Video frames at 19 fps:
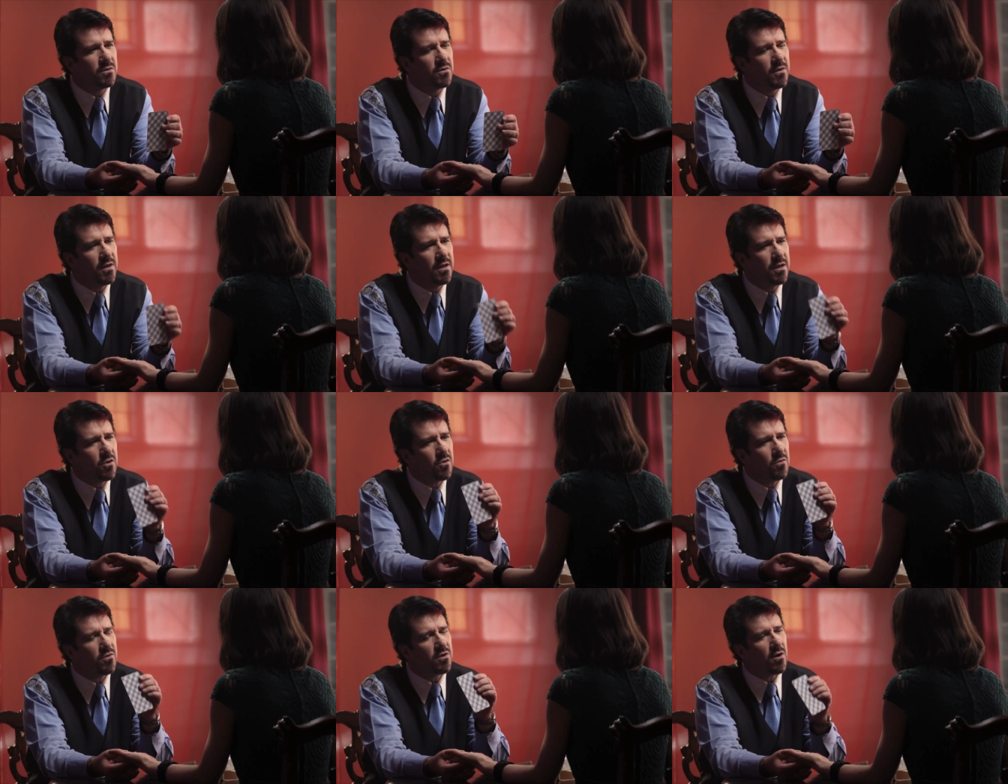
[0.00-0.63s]
Did the
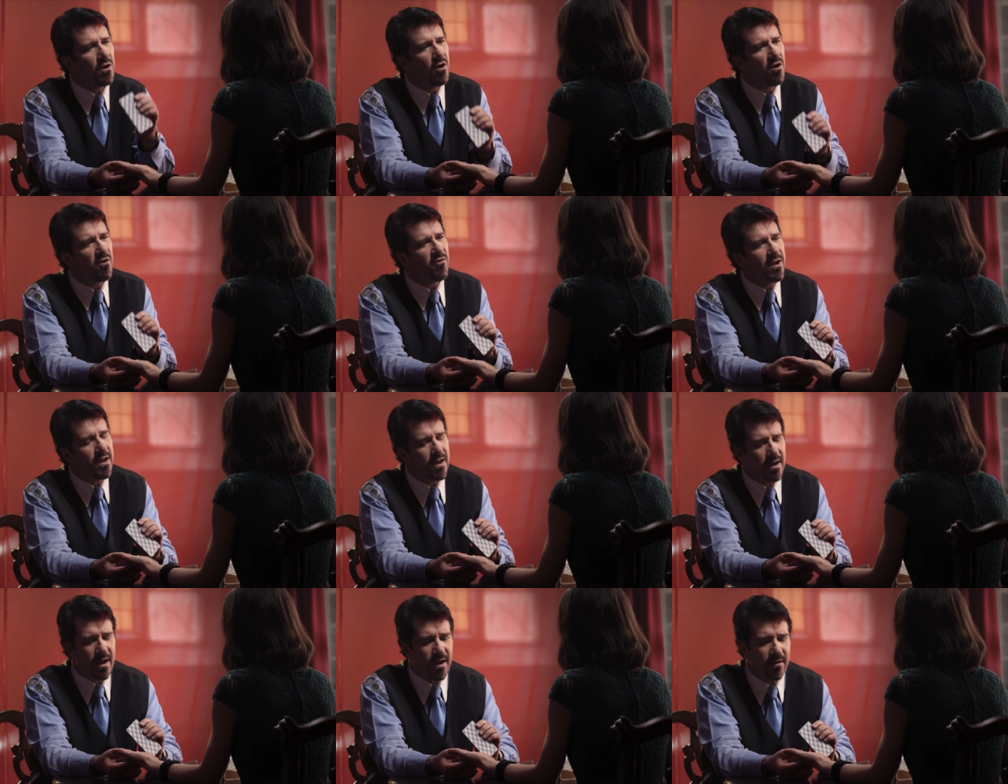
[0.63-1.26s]
initials
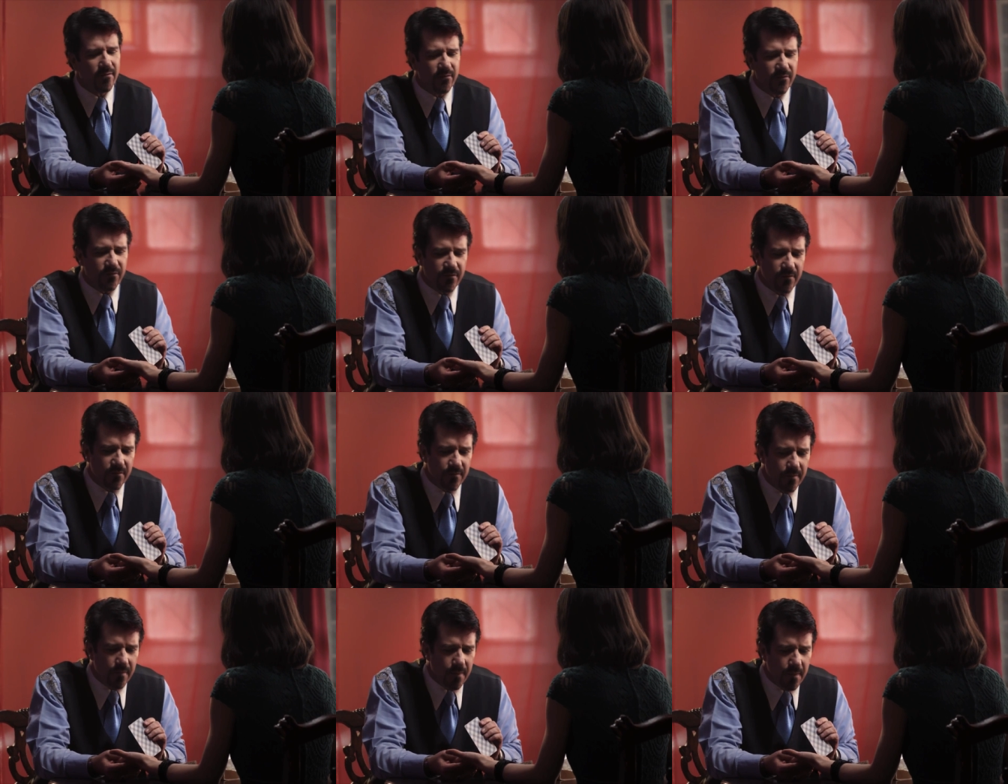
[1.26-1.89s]
RAF
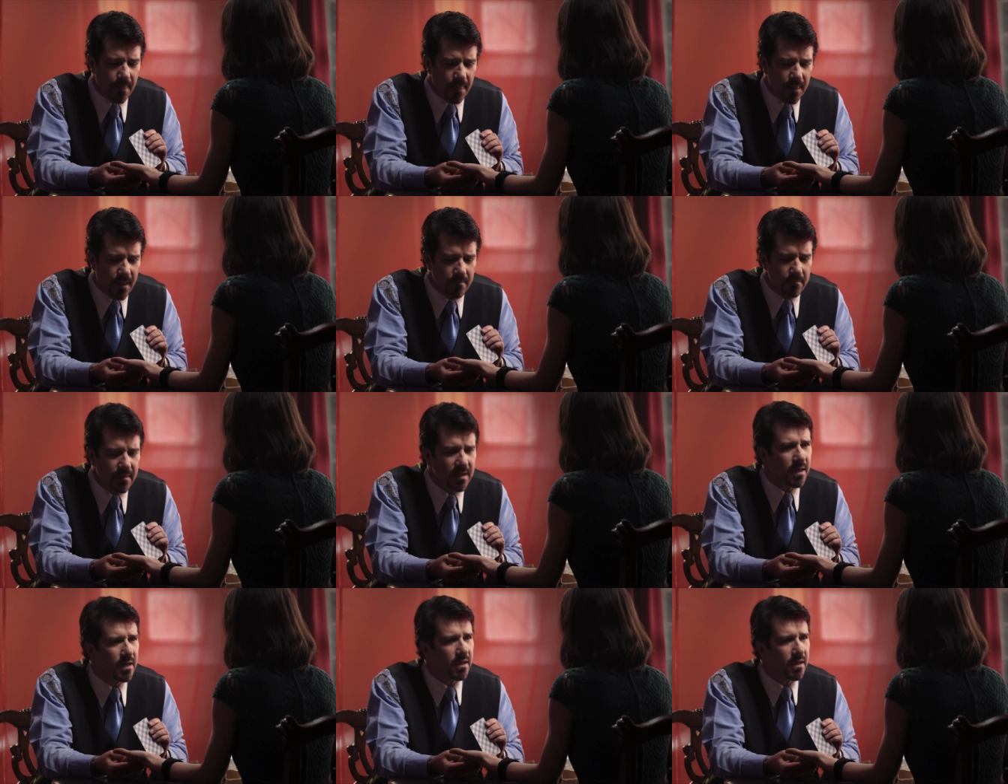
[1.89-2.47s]
mean